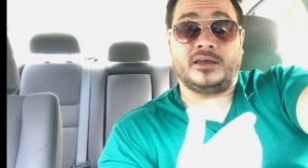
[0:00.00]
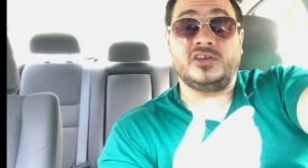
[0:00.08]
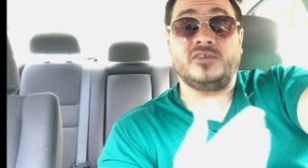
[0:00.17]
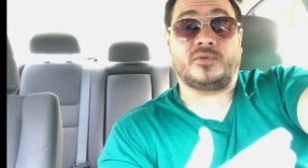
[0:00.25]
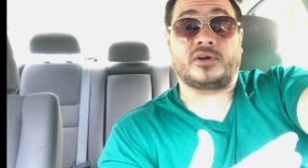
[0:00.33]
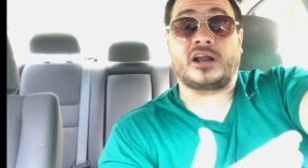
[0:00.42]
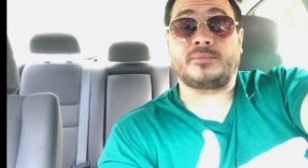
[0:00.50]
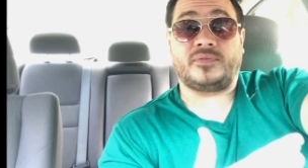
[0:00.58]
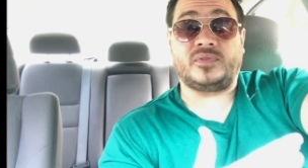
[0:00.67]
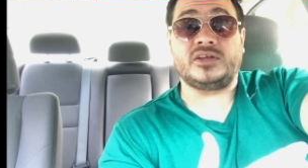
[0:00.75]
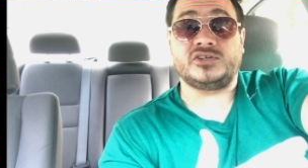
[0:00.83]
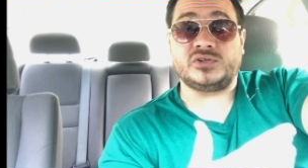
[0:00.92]
you forgot
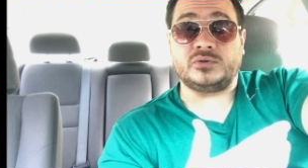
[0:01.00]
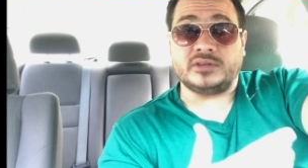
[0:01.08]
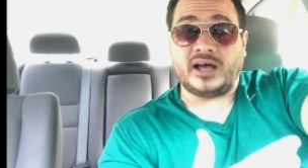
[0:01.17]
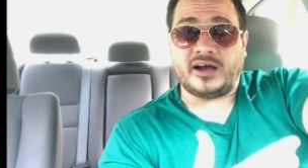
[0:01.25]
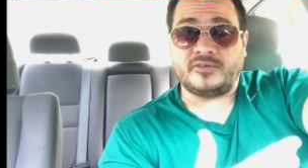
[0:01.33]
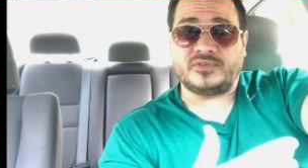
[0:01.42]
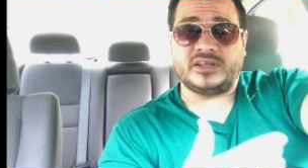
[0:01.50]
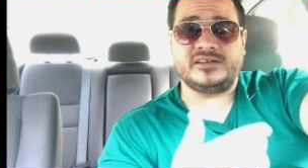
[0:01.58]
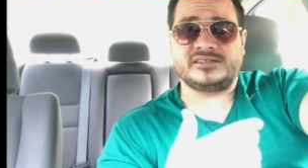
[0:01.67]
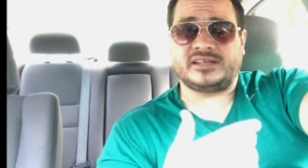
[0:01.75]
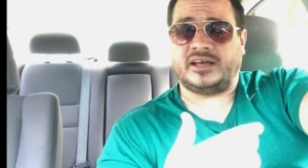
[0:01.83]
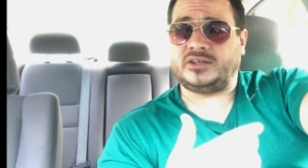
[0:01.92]
about things you love,
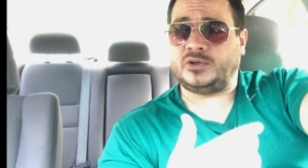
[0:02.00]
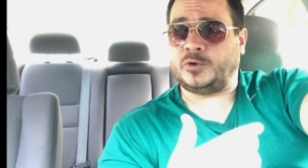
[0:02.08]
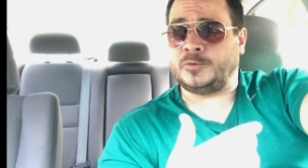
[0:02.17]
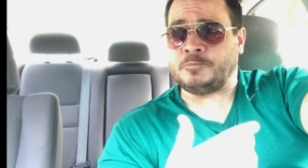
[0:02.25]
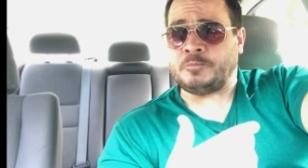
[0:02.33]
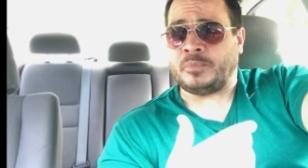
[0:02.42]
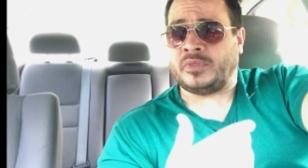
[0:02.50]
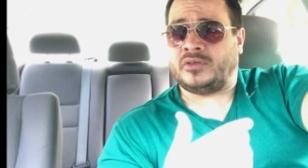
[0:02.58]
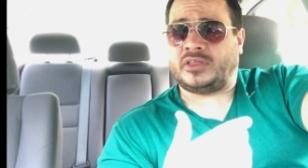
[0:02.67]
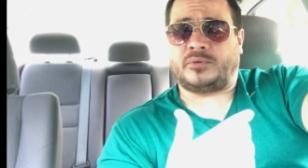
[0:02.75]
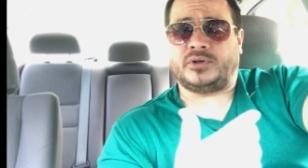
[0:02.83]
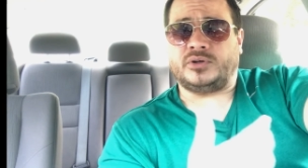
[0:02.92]
things that you
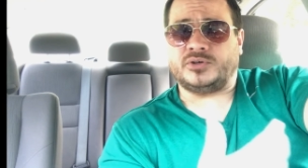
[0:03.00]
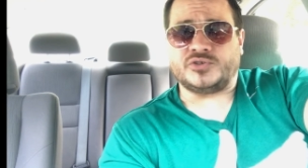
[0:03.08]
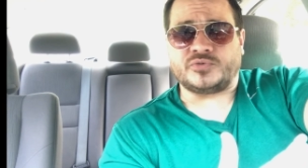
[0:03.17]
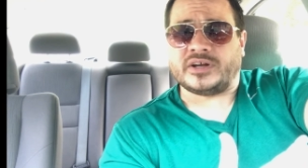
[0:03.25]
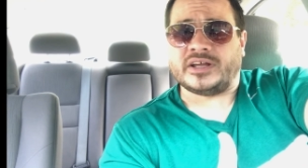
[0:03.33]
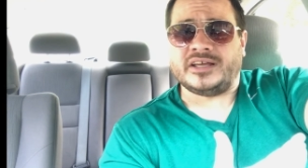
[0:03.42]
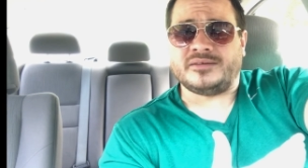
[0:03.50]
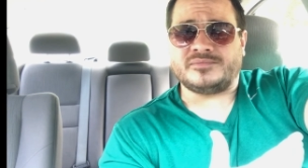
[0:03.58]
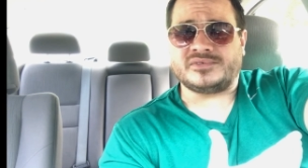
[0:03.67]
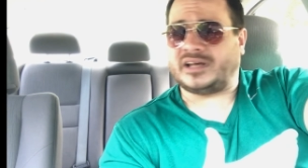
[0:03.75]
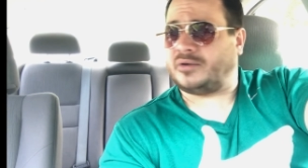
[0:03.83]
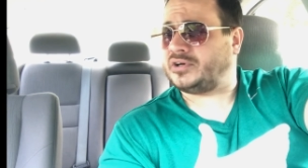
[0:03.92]
that were your
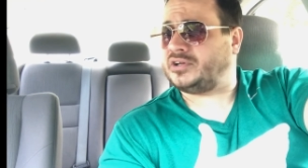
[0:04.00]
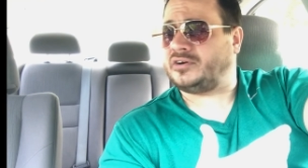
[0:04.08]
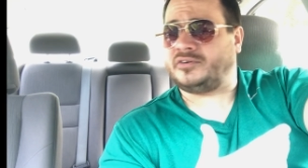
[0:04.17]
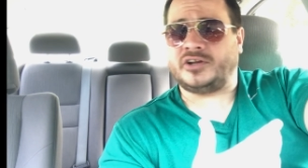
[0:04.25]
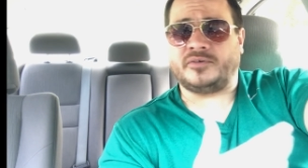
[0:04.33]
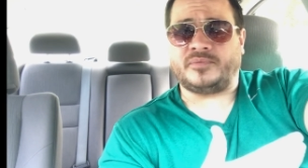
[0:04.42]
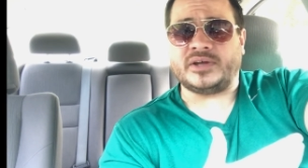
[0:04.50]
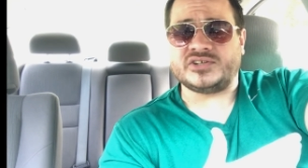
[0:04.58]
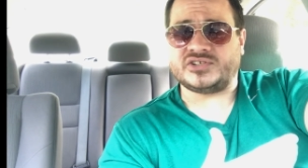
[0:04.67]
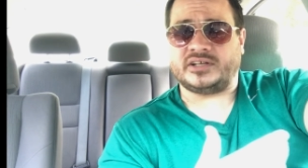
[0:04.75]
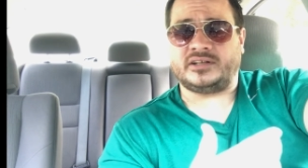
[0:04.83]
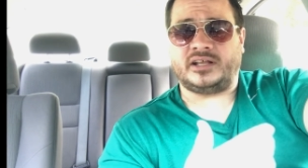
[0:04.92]
dreams, that were your, your
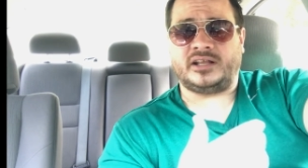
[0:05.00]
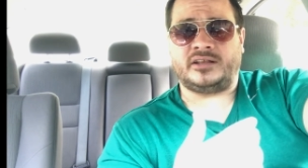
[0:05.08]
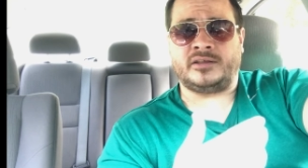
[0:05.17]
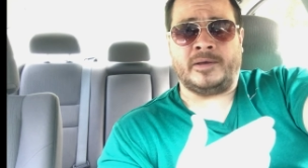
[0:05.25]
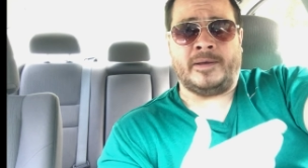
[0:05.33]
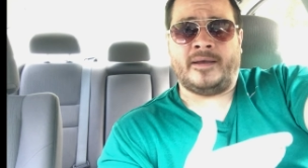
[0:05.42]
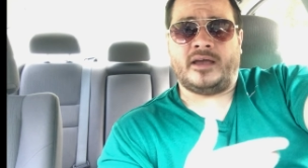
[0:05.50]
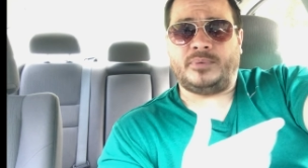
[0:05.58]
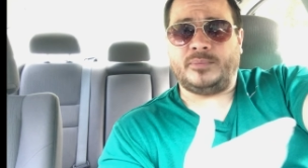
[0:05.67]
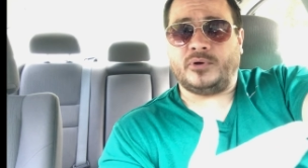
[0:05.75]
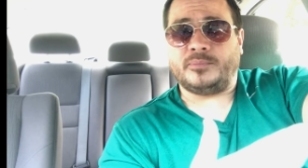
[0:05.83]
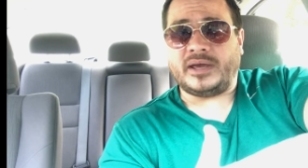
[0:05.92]
vision, and, and and
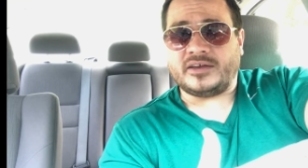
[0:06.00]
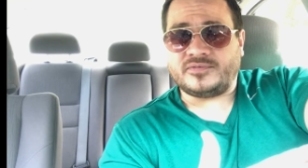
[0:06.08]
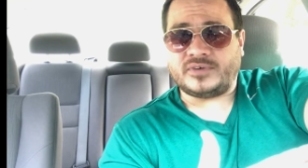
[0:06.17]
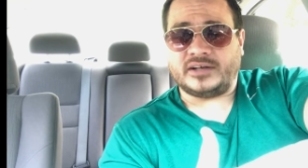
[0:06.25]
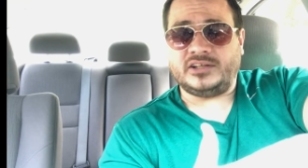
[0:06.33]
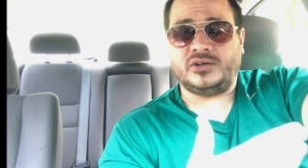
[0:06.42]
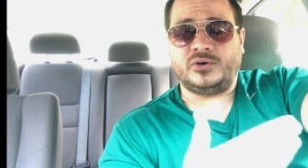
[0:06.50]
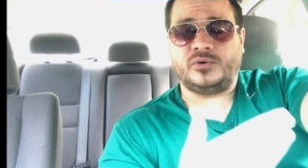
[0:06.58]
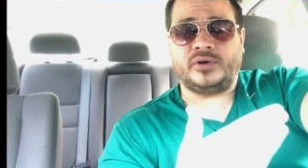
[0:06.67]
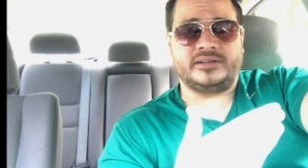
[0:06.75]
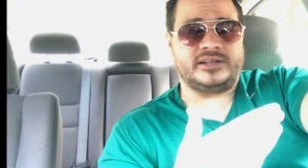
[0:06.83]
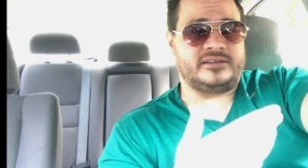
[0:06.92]
people would make fun of
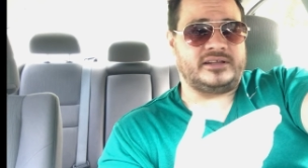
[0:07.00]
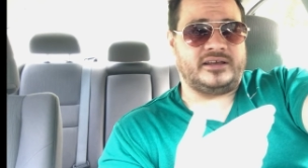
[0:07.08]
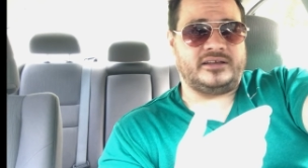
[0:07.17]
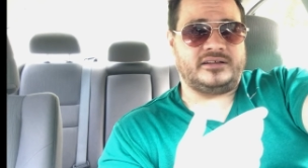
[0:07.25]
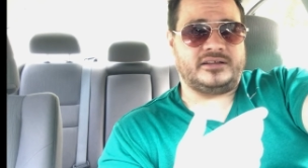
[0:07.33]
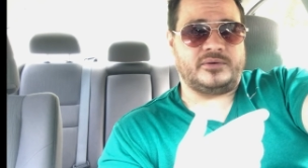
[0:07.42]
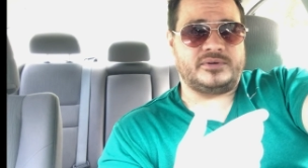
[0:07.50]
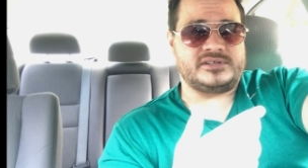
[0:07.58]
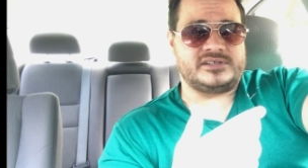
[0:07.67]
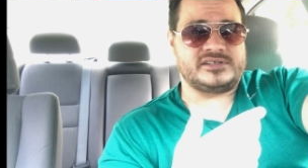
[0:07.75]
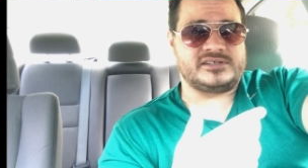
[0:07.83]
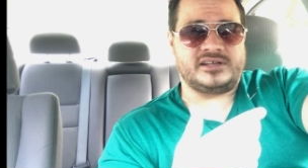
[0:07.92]
you, and, and they they would
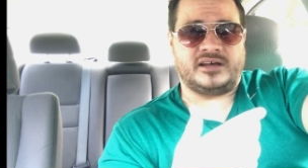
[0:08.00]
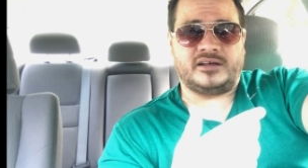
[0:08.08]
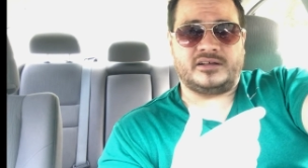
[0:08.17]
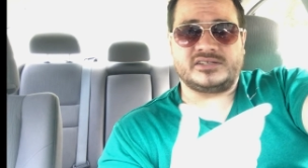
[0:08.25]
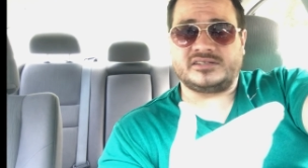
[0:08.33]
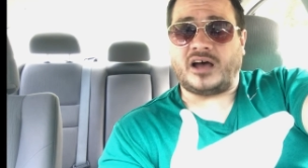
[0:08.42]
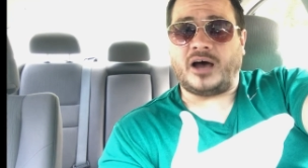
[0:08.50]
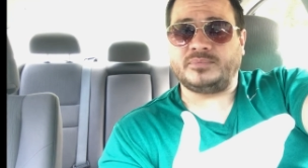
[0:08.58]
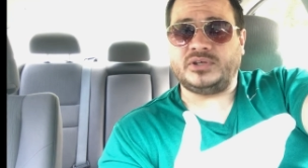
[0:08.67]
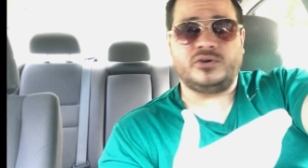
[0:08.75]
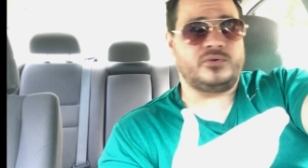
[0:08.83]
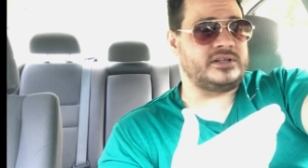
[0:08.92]
just uh, stop
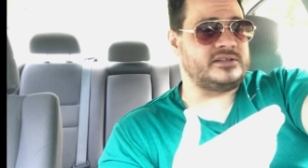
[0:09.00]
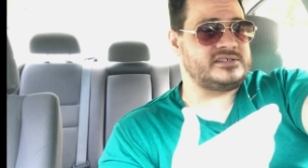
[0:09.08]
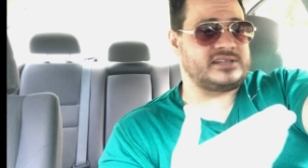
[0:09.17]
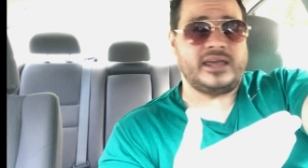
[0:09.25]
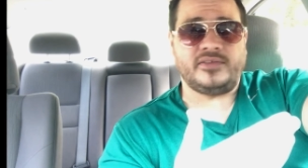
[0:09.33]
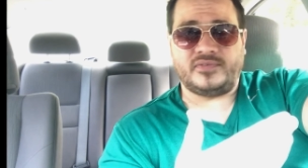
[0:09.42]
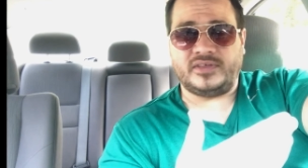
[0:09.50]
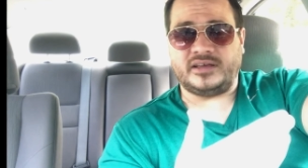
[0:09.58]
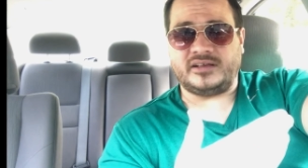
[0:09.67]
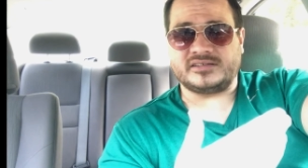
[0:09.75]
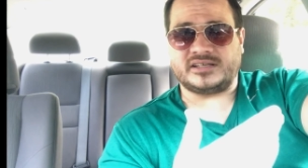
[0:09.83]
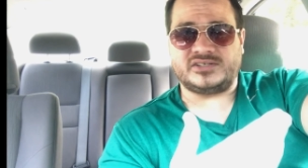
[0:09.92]
you and say
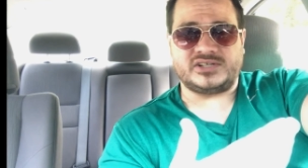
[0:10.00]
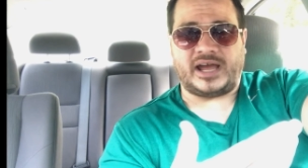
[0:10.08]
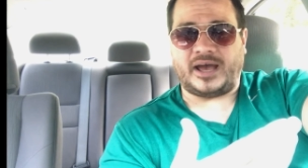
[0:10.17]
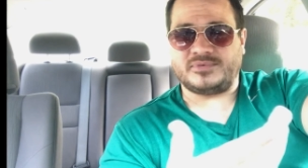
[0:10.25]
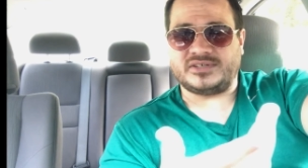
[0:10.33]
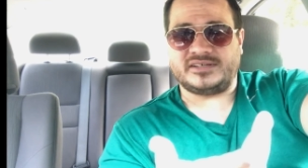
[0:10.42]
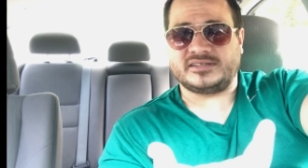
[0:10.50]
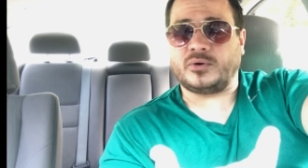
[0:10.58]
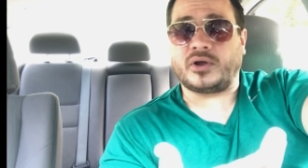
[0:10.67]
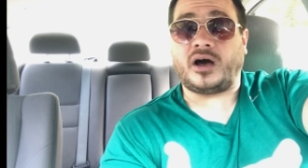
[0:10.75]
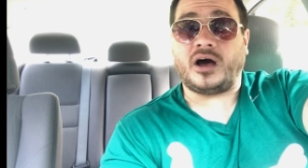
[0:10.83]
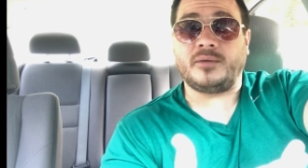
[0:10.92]
things and jabs and just little
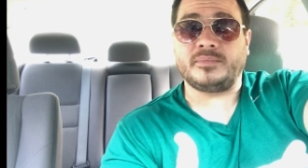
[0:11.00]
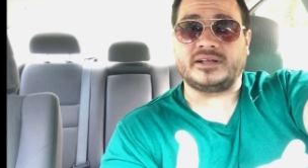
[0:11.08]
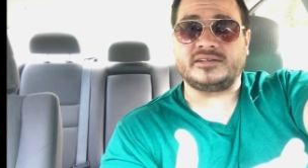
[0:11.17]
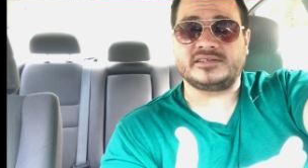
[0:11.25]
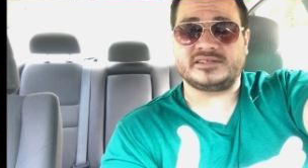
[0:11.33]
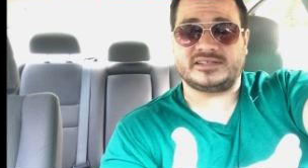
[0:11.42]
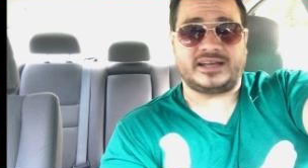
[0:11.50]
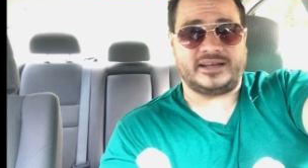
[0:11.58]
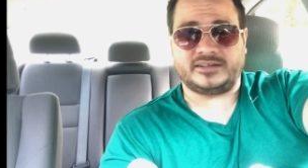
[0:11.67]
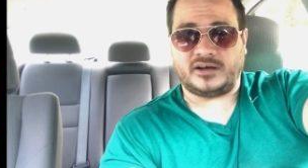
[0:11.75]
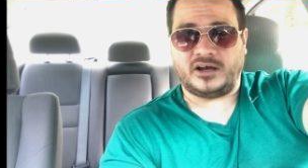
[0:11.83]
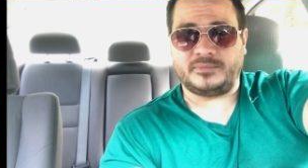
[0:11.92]
comments,
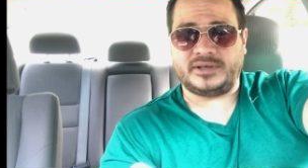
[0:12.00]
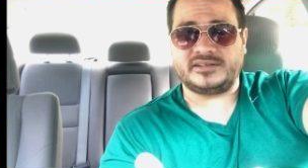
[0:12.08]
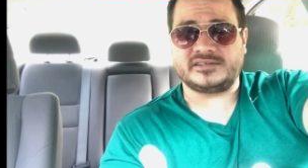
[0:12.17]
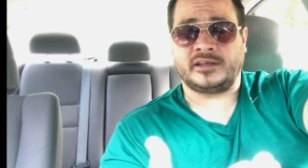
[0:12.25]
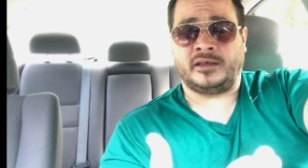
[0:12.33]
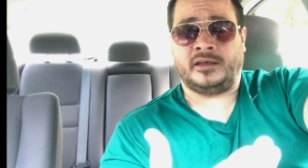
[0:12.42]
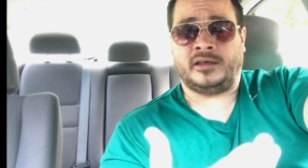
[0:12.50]
snide comments.